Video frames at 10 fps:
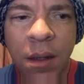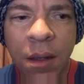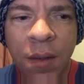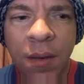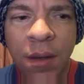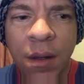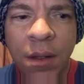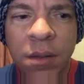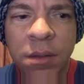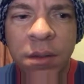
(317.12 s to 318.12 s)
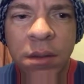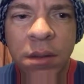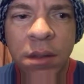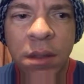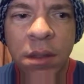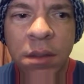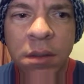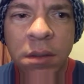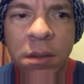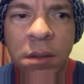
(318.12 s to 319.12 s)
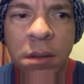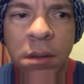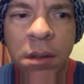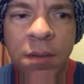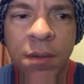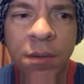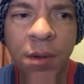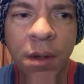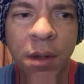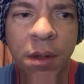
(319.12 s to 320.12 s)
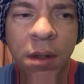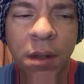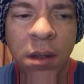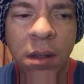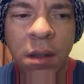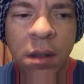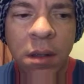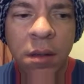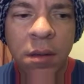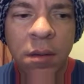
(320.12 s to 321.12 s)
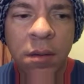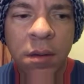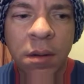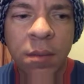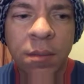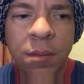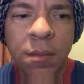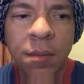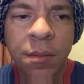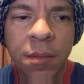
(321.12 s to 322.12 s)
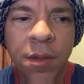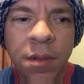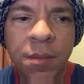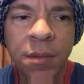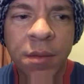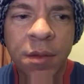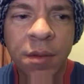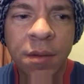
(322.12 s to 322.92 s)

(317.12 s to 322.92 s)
and I think that's it as far as what I need um, this month.